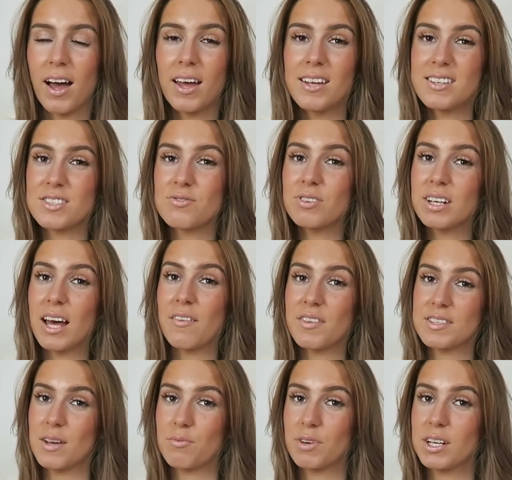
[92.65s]
it doesn't really have the
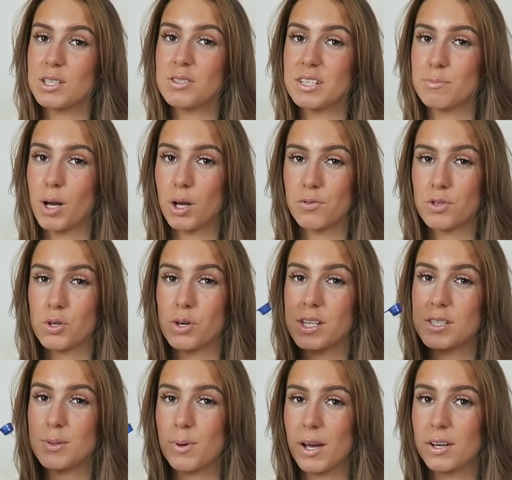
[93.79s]
same ring to its mug of choice
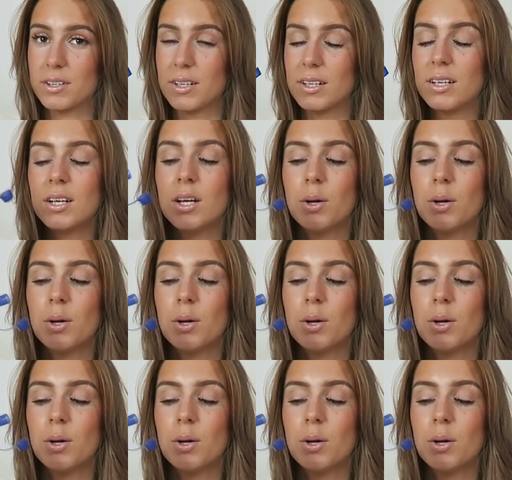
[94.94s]
so we're gonna